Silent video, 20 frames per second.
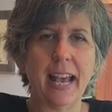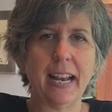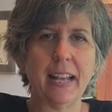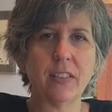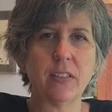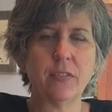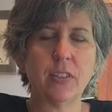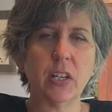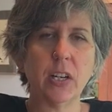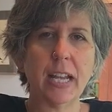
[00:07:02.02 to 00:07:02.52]
And
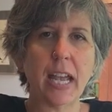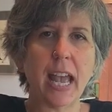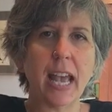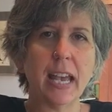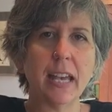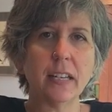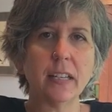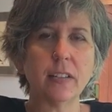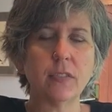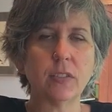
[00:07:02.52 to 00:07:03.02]
at the very
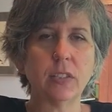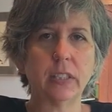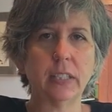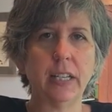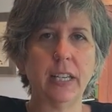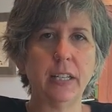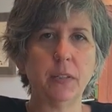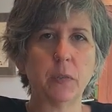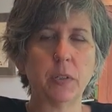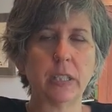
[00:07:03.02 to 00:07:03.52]
end of the
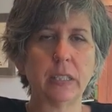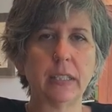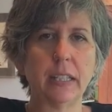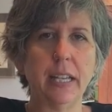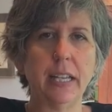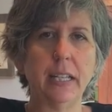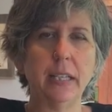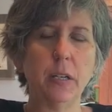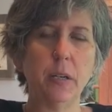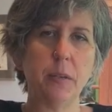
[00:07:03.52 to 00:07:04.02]
lane, where the
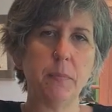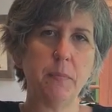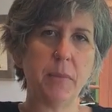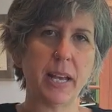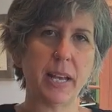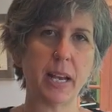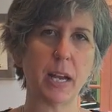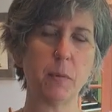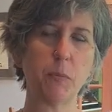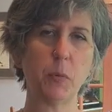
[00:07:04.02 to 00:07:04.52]
lane
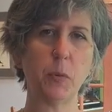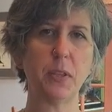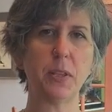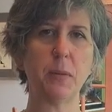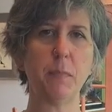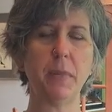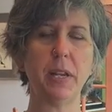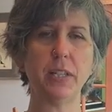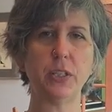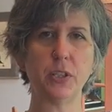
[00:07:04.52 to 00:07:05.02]
met up with
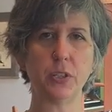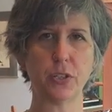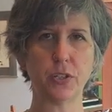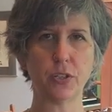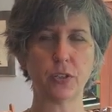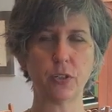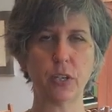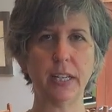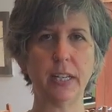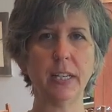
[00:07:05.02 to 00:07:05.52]
the major
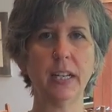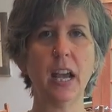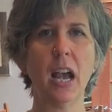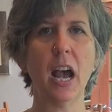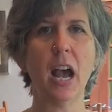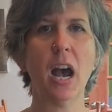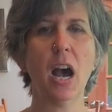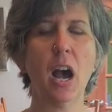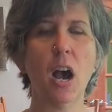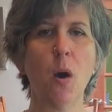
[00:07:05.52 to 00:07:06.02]
street,
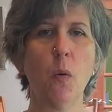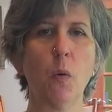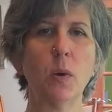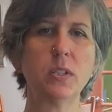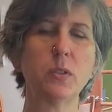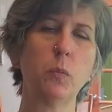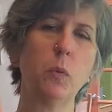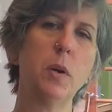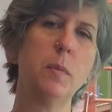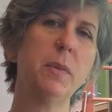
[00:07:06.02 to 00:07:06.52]

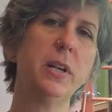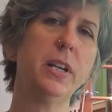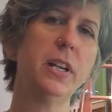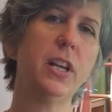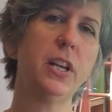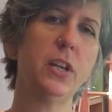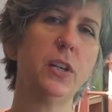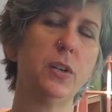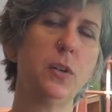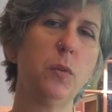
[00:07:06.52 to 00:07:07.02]
was a woman
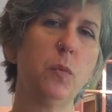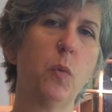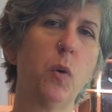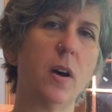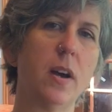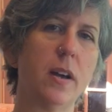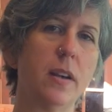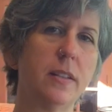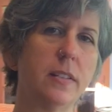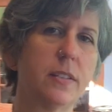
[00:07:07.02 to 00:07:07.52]
who
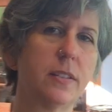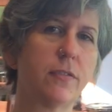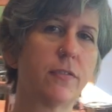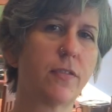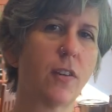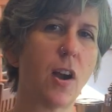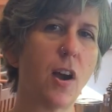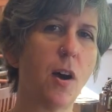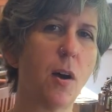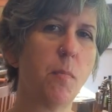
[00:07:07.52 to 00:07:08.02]
was
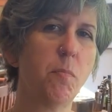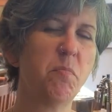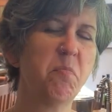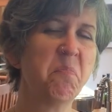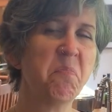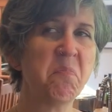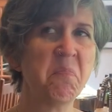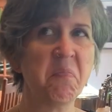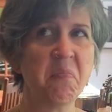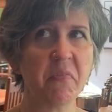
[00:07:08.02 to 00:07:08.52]
from
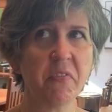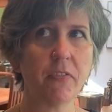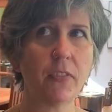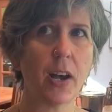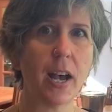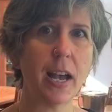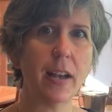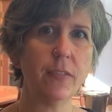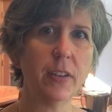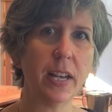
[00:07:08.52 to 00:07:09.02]

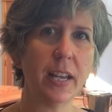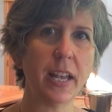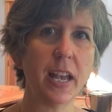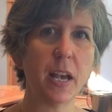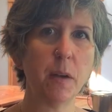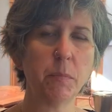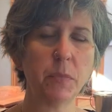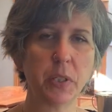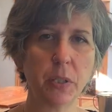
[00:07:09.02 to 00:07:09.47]
5 a.m.